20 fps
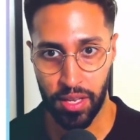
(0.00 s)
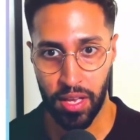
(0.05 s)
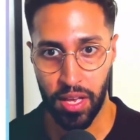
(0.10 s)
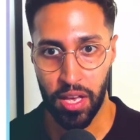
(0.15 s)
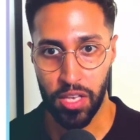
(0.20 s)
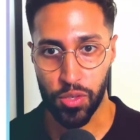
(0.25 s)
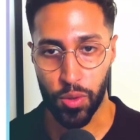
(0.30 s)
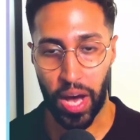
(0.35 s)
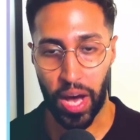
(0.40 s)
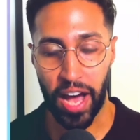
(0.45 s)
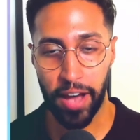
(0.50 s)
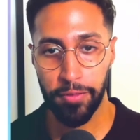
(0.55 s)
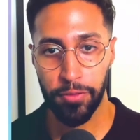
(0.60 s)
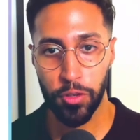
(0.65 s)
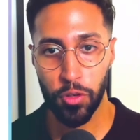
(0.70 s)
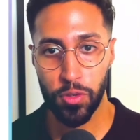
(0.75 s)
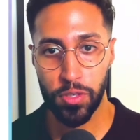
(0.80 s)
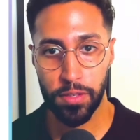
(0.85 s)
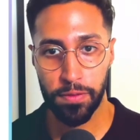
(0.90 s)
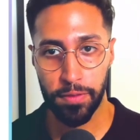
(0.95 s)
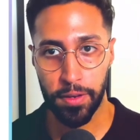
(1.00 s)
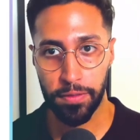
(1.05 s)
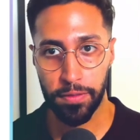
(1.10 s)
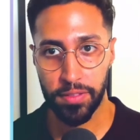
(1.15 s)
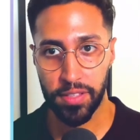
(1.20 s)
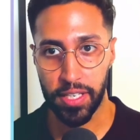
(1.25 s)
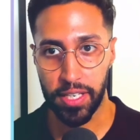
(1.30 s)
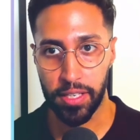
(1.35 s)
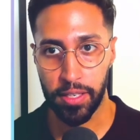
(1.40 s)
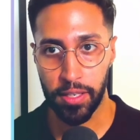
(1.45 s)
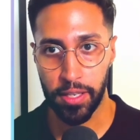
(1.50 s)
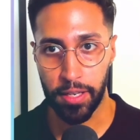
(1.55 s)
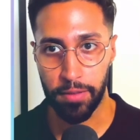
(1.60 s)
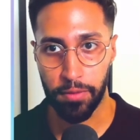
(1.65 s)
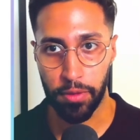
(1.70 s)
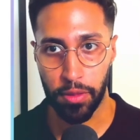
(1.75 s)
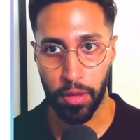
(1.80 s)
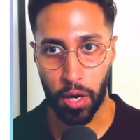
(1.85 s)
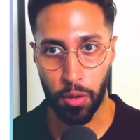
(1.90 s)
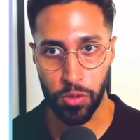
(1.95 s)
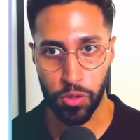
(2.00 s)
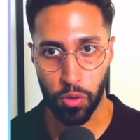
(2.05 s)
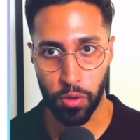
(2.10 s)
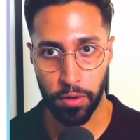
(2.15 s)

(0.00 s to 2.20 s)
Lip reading: So I've used 15, even though I was on a